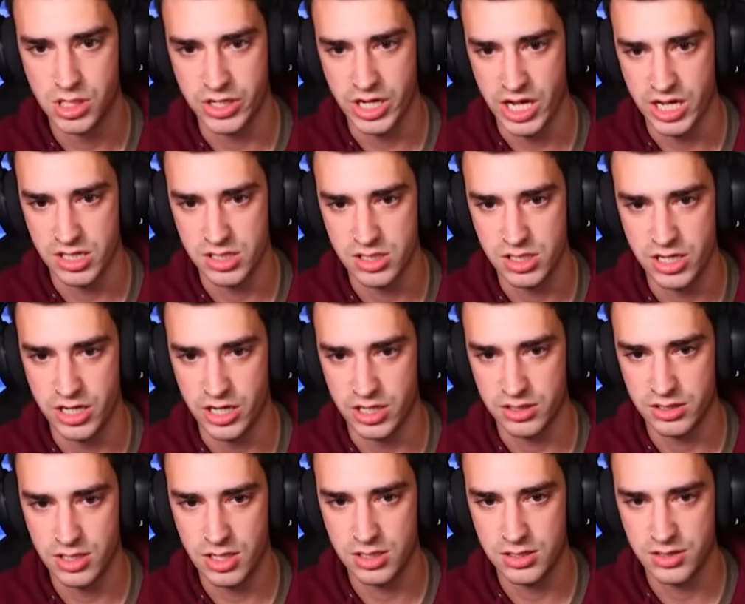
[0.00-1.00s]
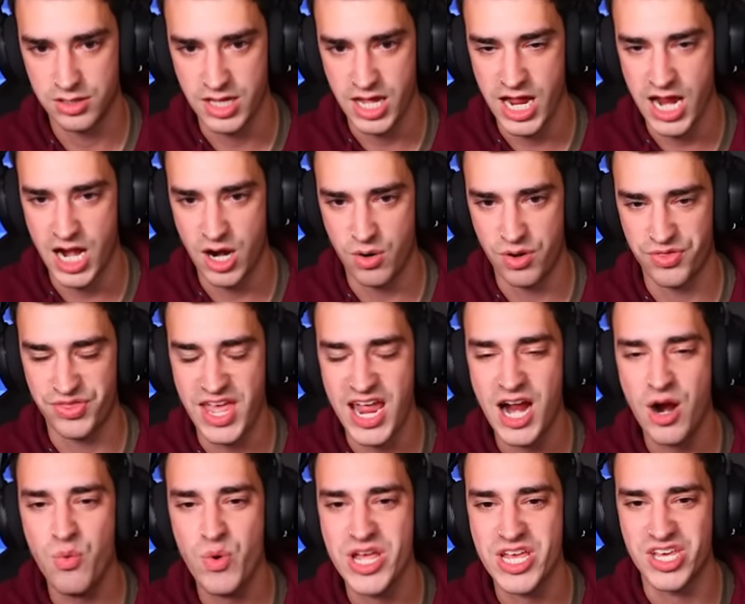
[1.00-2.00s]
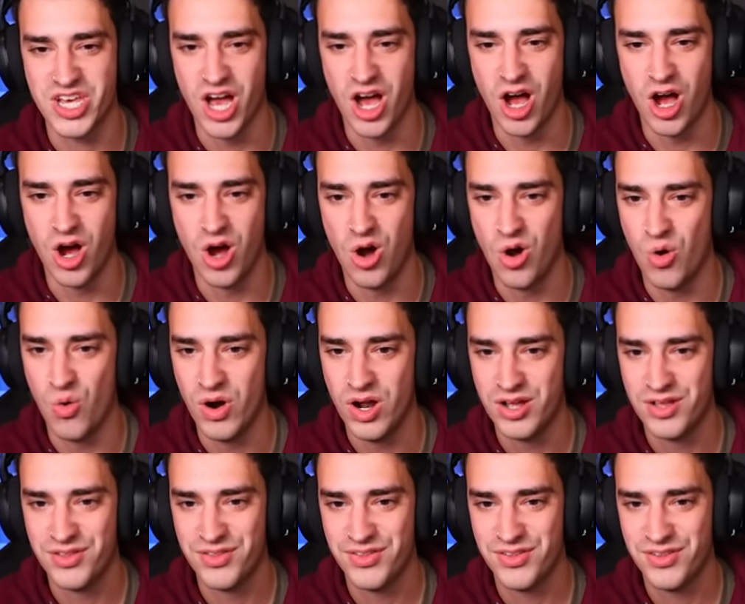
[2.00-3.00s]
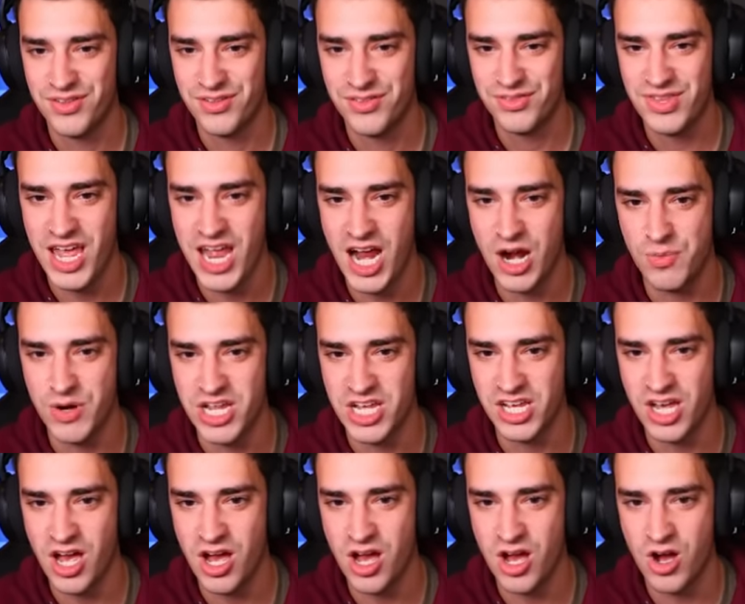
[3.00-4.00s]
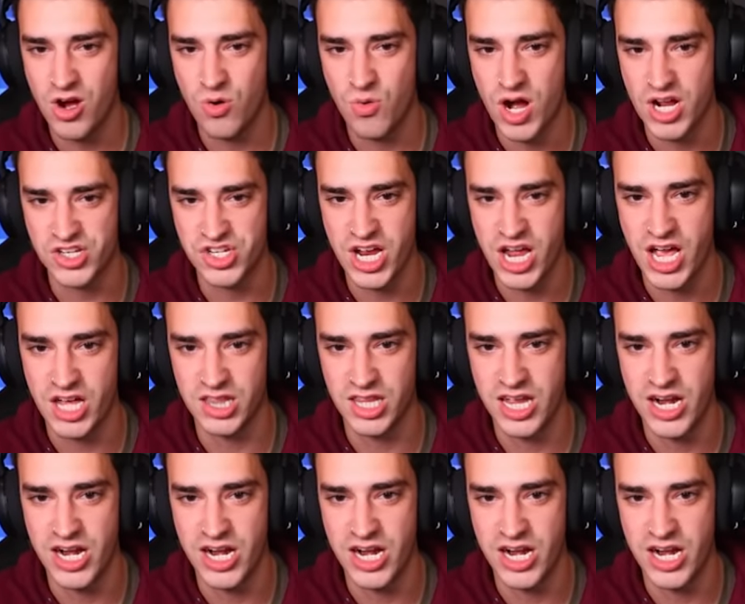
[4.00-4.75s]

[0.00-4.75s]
Okay, here, there, there we go. There we go, watch out,